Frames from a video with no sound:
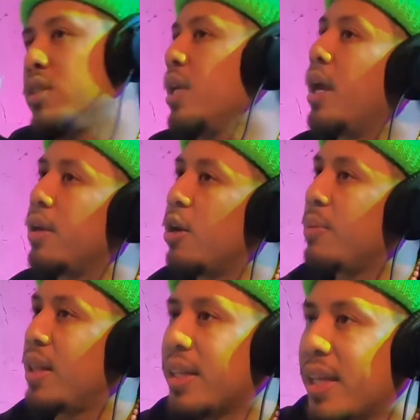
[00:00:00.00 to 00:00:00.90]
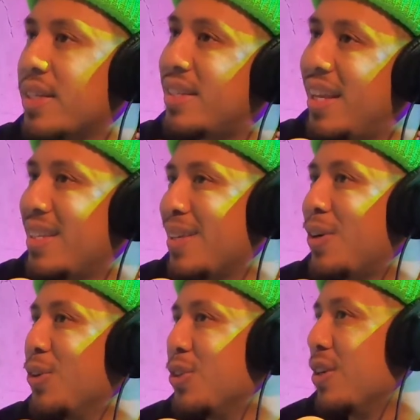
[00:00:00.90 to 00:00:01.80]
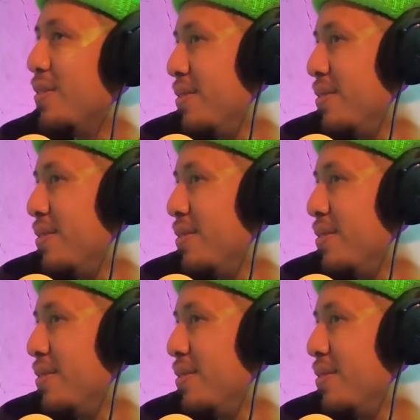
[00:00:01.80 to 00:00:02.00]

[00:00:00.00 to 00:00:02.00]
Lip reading: Yeah, you know what I mean? Like that's the culture.